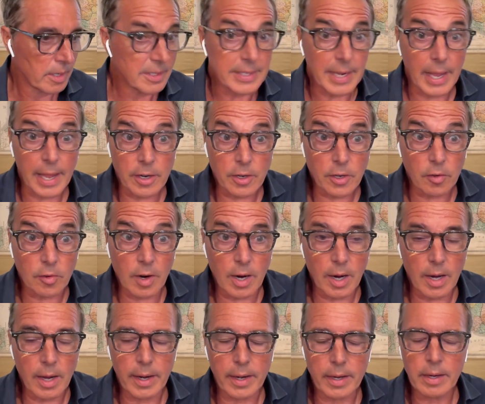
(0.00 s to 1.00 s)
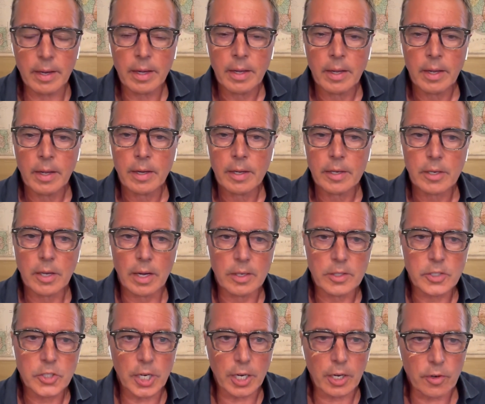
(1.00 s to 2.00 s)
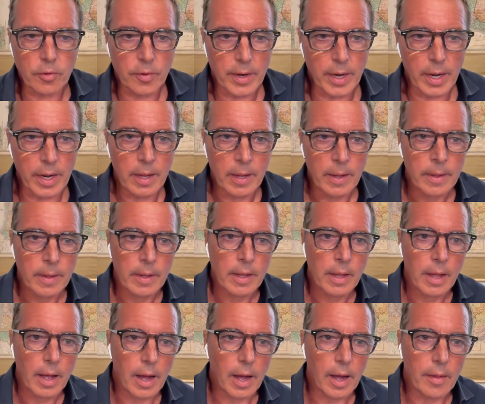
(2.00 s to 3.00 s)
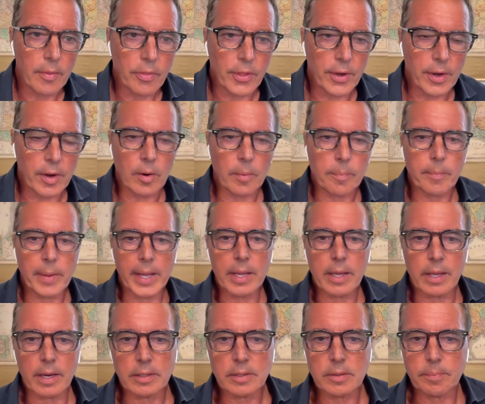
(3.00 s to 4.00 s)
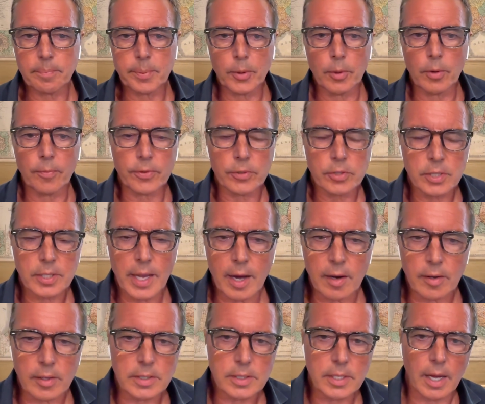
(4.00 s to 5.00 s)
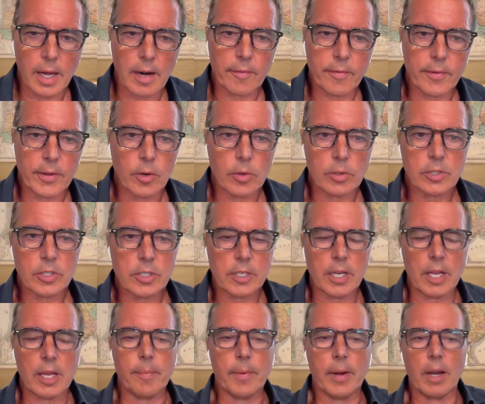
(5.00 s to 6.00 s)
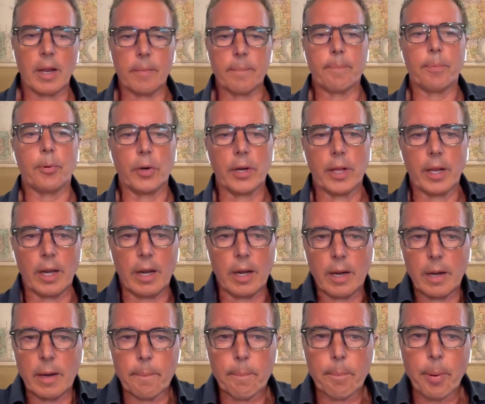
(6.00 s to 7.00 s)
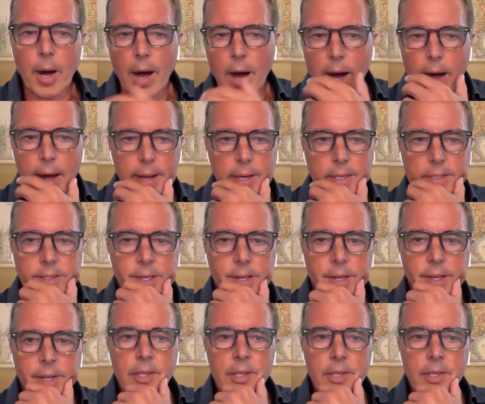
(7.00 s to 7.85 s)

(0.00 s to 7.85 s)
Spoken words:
dandelion, chicory, they're making beautiful salads out of it or steaming it and putting it in pies.